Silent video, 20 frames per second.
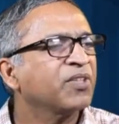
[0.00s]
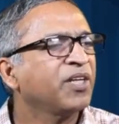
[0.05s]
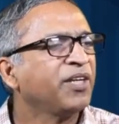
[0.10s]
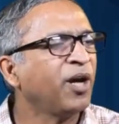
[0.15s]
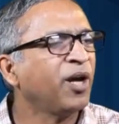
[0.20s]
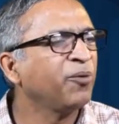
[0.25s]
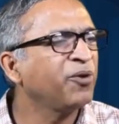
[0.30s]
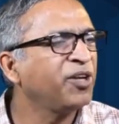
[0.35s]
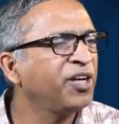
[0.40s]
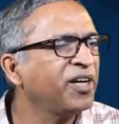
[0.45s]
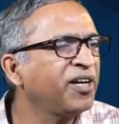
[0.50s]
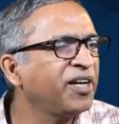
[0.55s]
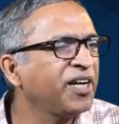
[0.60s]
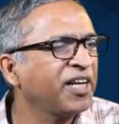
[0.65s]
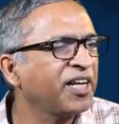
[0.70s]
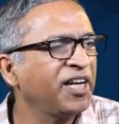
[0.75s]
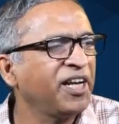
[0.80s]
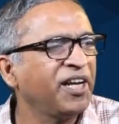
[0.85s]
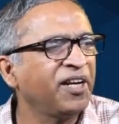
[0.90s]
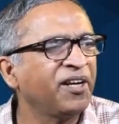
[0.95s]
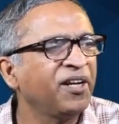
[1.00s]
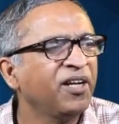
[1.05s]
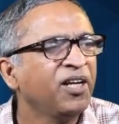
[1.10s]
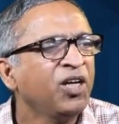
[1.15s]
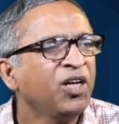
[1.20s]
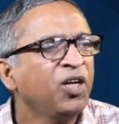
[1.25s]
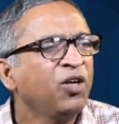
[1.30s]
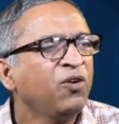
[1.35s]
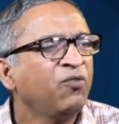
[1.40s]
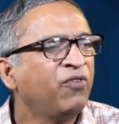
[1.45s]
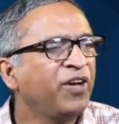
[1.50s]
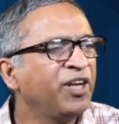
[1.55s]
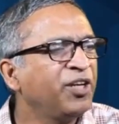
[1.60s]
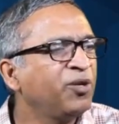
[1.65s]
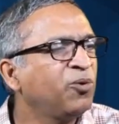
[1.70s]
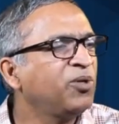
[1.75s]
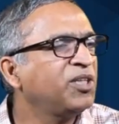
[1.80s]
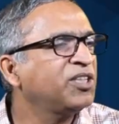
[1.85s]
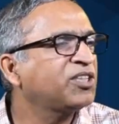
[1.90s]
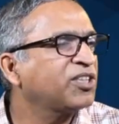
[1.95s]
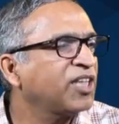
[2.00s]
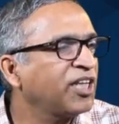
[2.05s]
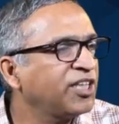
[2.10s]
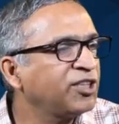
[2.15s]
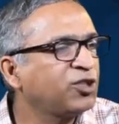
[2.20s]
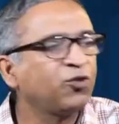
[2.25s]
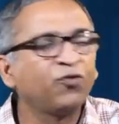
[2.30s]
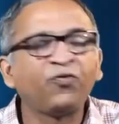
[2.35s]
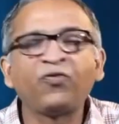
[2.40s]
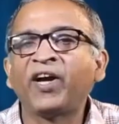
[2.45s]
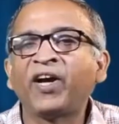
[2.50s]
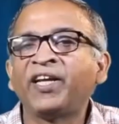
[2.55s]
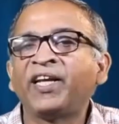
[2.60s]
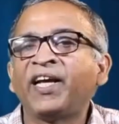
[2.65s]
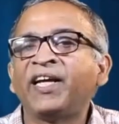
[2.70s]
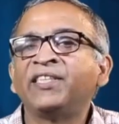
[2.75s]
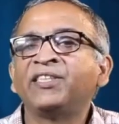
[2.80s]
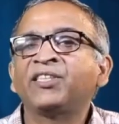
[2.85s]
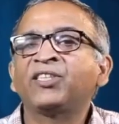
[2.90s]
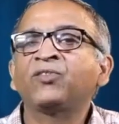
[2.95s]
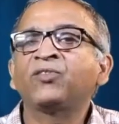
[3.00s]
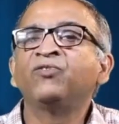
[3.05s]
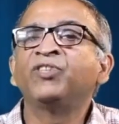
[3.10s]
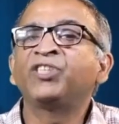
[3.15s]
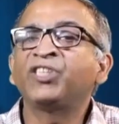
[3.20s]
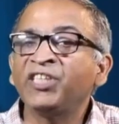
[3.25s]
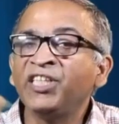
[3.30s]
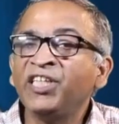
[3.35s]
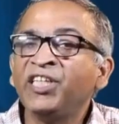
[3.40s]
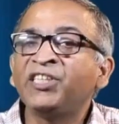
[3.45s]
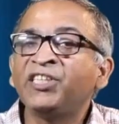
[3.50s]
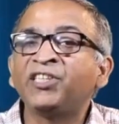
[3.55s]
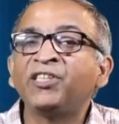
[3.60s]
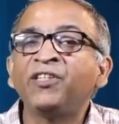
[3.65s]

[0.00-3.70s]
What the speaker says: Now here again, when you decide to finance with each